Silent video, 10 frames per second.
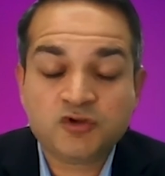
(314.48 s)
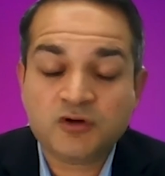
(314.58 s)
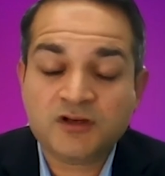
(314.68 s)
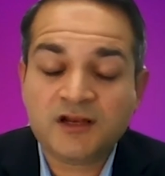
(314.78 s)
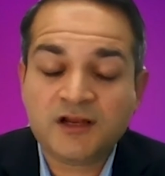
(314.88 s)
I'm
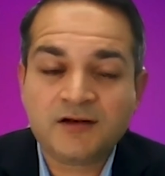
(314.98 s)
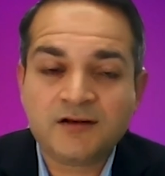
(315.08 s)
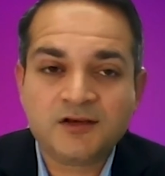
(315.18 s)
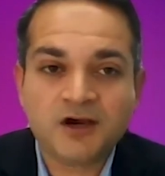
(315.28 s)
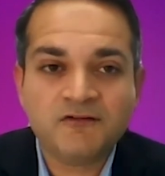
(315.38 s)
sure there
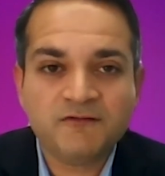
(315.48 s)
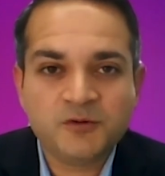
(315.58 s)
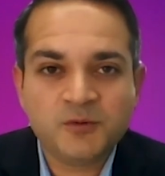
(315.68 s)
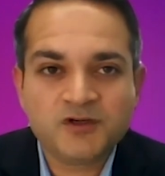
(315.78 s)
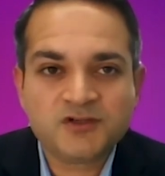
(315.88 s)
are young
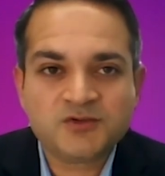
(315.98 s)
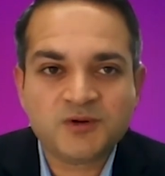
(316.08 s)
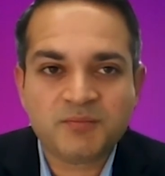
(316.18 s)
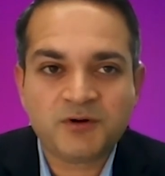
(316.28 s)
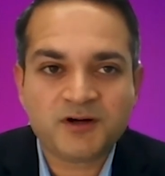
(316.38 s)
viewers
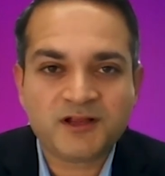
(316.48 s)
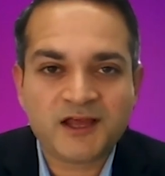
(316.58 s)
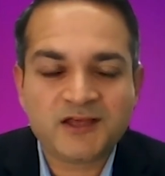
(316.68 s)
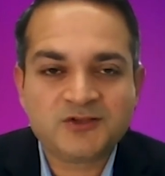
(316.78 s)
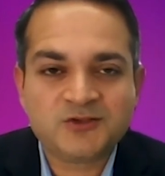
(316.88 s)
to our
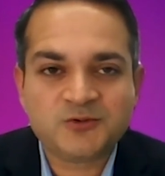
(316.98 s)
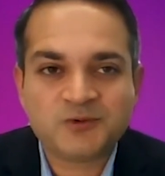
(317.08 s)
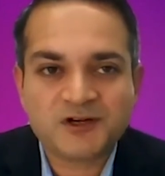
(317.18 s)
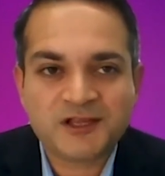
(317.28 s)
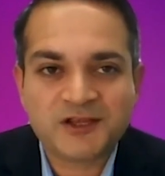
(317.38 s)
podcast who
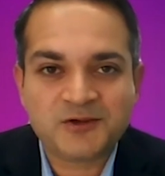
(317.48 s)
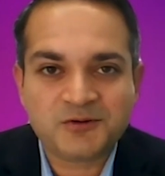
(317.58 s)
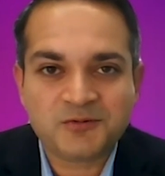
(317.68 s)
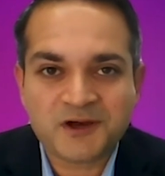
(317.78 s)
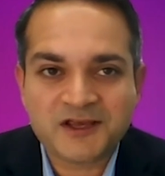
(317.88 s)
will take
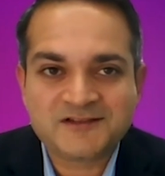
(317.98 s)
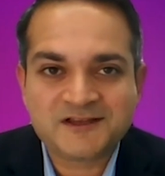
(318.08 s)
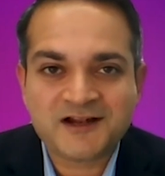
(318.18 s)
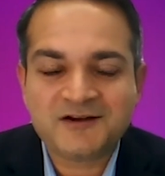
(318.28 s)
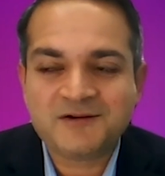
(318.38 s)
your
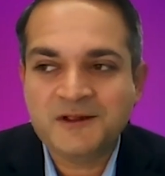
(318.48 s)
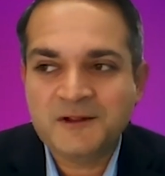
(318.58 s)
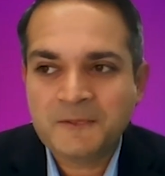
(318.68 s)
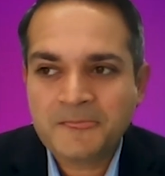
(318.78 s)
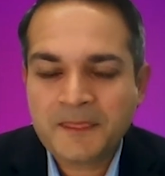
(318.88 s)
advice, and
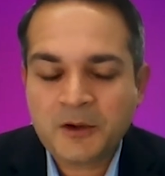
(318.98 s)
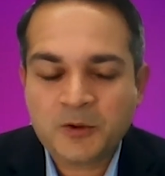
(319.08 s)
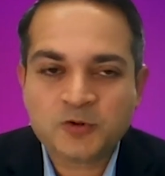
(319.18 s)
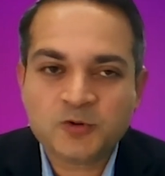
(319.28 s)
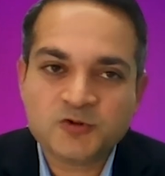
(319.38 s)

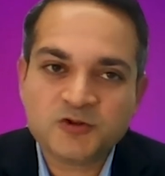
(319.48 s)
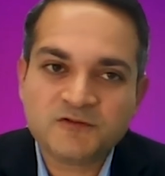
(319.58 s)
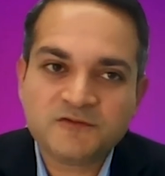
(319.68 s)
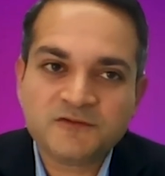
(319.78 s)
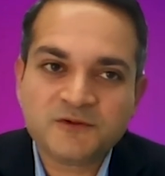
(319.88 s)
those
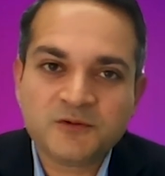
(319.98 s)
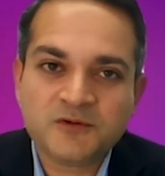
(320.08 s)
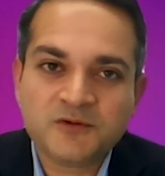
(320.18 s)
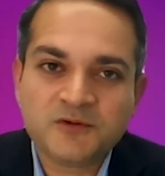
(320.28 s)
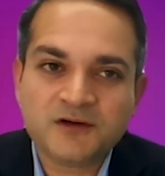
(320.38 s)

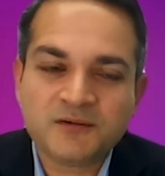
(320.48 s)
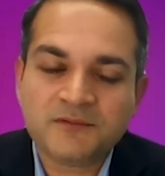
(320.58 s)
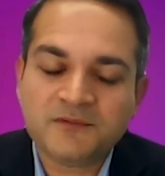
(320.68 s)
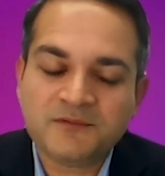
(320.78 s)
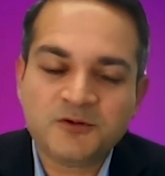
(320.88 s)

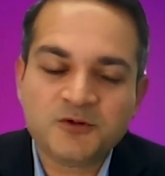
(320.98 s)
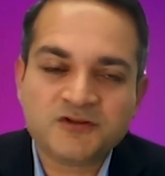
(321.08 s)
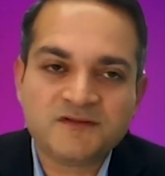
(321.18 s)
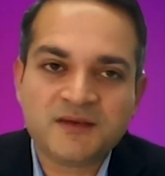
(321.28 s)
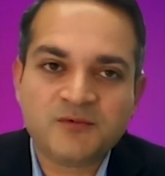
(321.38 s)

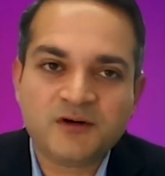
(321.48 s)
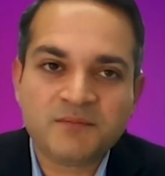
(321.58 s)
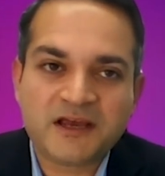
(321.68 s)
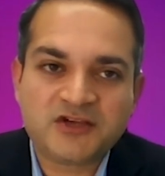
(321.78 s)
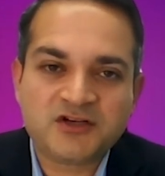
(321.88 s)
of them who are
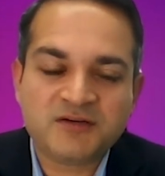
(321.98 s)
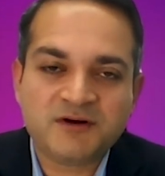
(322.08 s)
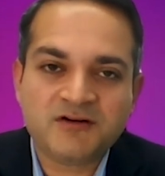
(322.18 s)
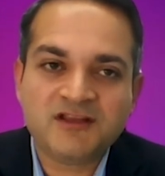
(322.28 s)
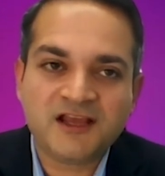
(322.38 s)
passionate
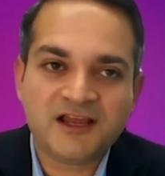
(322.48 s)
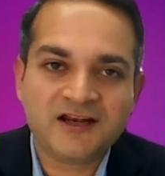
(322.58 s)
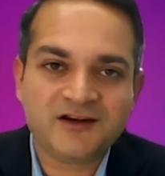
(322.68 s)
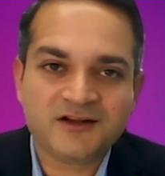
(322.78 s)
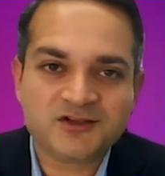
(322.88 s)
about the airline
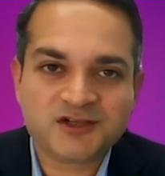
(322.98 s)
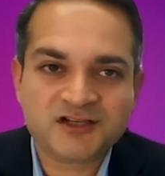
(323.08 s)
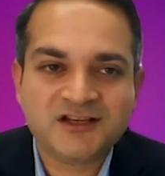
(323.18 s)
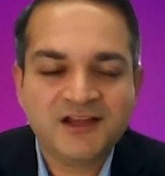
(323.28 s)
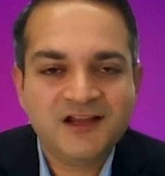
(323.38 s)

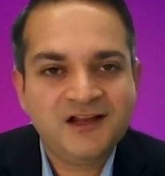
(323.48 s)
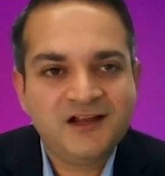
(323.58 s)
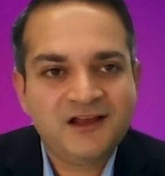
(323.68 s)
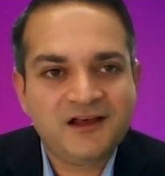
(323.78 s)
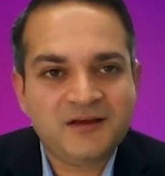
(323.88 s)
industry,
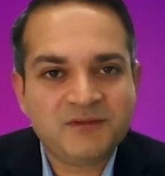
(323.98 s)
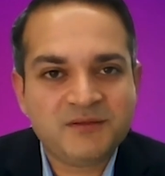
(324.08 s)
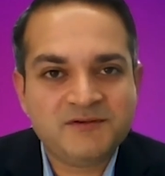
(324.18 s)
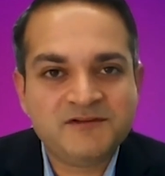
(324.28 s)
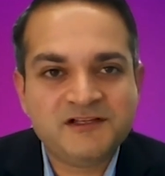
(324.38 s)

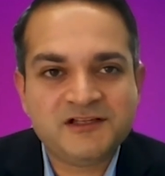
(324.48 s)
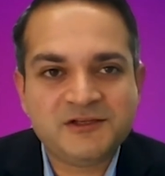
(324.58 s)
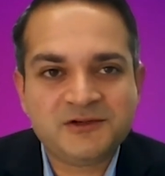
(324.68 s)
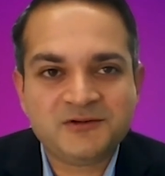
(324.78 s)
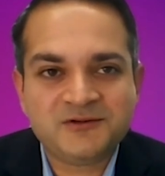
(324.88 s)
maybe we'll,
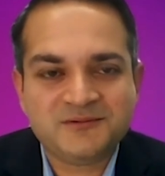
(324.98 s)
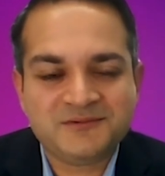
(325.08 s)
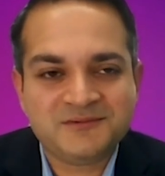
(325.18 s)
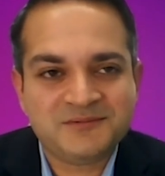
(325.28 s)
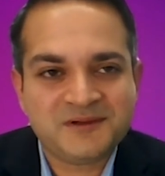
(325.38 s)
you know,
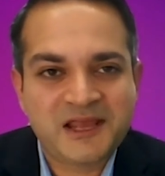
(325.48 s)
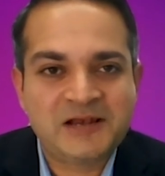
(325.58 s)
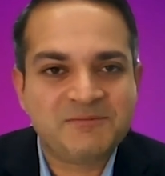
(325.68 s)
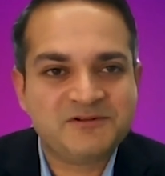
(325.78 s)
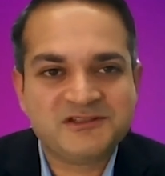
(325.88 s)

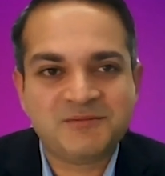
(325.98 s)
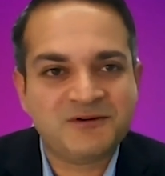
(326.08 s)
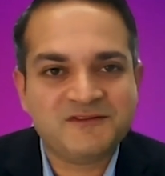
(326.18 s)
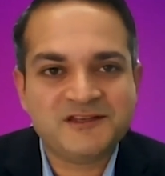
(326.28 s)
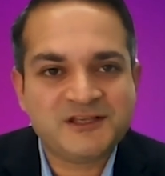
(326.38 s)
help some
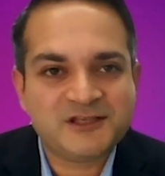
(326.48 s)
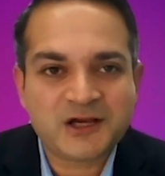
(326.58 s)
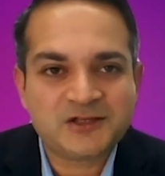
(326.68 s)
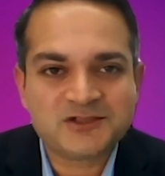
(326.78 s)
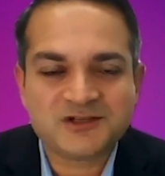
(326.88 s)
of the
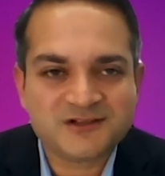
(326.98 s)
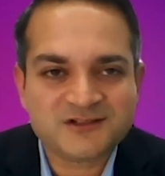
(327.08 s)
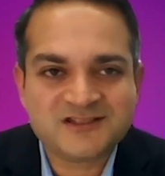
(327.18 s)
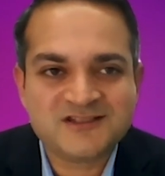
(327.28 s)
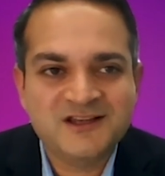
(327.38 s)

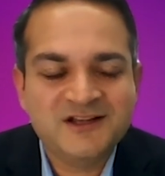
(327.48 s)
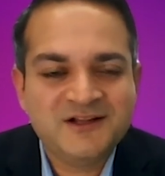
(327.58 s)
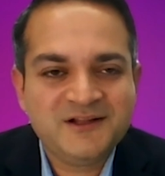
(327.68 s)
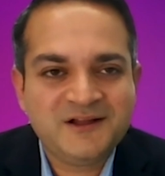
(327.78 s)
youngsters,